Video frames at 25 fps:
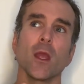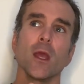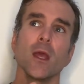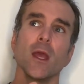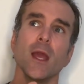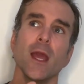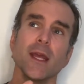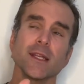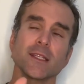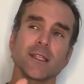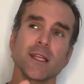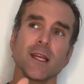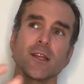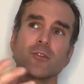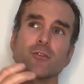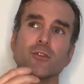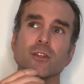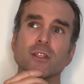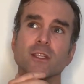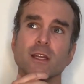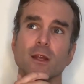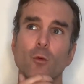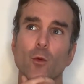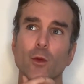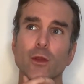it's
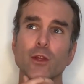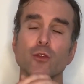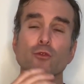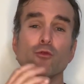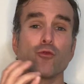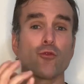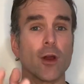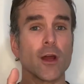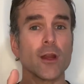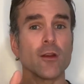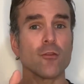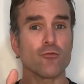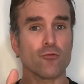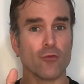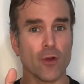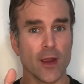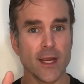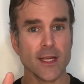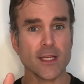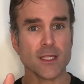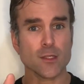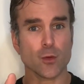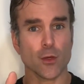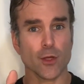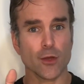interesting, when you run a
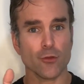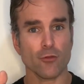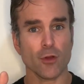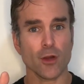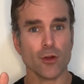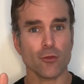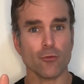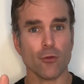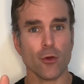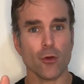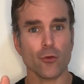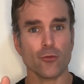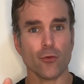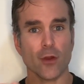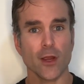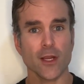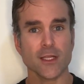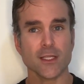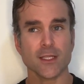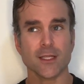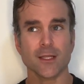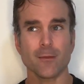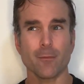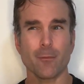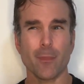race, when you run a road
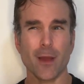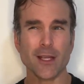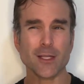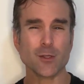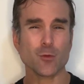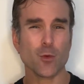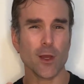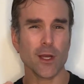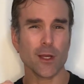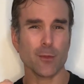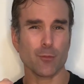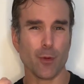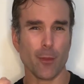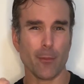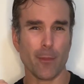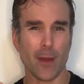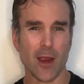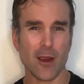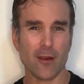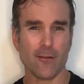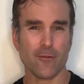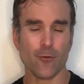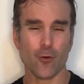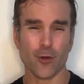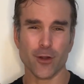race, the best way to
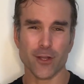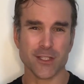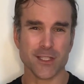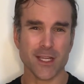prepare for it is